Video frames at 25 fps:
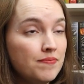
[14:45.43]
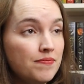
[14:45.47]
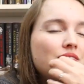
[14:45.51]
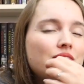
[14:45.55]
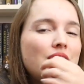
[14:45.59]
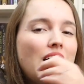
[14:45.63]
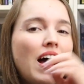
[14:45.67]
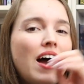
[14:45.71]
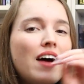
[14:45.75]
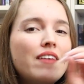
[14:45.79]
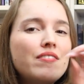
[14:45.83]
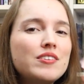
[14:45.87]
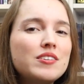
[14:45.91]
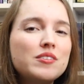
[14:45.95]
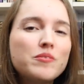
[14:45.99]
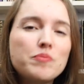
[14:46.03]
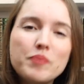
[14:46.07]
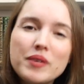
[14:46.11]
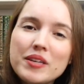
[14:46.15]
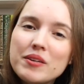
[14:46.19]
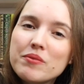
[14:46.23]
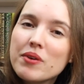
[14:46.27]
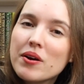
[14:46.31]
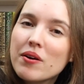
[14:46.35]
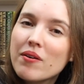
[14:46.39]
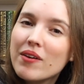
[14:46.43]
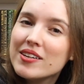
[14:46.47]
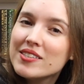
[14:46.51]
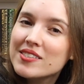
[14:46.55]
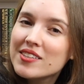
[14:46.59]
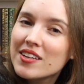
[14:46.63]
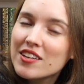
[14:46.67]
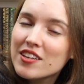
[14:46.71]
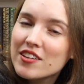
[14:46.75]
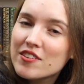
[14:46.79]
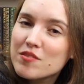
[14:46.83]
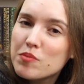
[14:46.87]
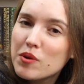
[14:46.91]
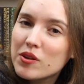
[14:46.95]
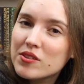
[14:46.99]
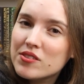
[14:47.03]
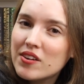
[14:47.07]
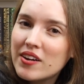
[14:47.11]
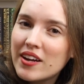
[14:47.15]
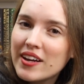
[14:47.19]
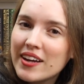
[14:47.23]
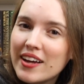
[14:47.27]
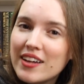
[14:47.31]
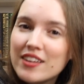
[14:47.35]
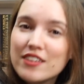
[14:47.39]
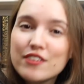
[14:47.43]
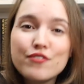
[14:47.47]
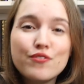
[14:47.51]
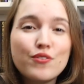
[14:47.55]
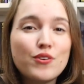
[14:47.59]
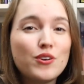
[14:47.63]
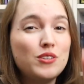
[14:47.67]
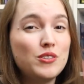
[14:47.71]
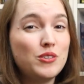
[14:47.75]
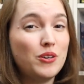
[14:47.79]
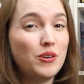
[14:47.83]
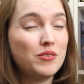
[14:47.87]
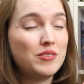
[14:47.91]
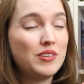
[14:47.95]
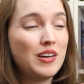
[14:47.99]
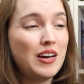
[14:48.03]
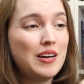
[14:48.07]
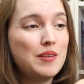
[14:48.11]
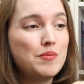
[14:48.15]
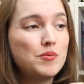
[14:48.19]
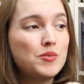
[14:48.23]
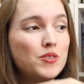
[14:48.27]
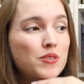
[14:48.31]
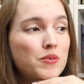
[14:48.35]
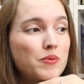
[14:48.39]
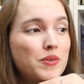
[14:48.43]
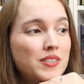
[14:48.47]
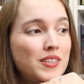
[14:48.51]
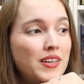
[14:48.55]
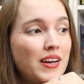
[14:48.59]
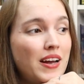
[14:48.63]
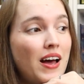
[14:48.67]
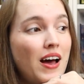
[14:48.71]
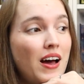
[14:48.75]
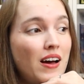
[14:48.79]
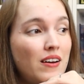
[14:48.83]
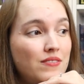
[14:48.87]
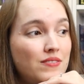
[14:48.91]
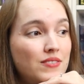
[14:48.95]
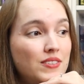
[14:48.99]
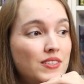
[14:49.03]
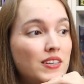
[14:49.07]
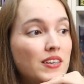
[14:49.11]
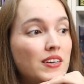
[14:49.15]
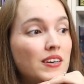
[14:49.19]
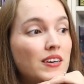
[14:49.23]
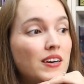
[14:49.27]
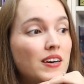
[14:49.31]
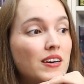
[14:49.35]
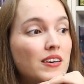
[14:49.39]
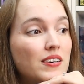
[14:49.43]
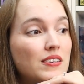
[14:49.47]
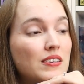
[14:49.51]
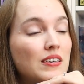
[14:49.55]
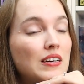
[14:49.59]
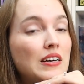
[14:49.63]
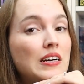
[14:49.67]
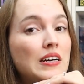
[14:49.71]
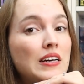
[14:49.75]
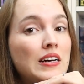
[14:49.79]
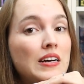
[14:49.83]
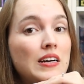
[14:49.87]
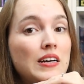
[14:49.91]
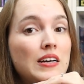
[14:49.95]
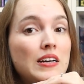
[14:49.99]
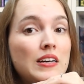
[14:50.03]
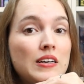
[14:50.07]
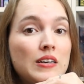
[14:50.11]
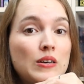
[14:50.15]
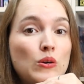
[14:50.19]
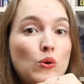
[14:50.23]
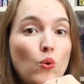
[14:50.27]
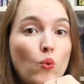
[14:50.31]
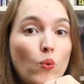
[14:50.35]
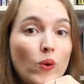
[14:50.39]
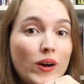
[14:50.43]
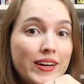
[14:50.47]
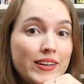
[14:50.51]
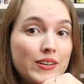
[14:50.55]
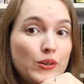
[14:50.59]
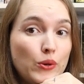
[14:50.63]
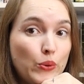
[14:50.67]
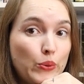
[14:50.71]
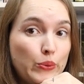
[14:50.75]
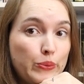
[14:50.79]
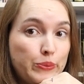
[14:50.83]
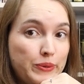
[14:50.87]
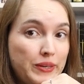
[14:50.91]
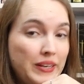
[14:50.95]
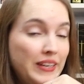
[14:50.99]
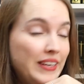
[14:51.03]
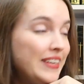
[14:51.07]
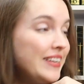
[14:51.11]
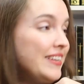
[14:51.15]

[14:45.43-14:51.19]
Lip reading: I haven't been requesting a lot of books on NetGalley for a long time, so the ones that I have there are quite old.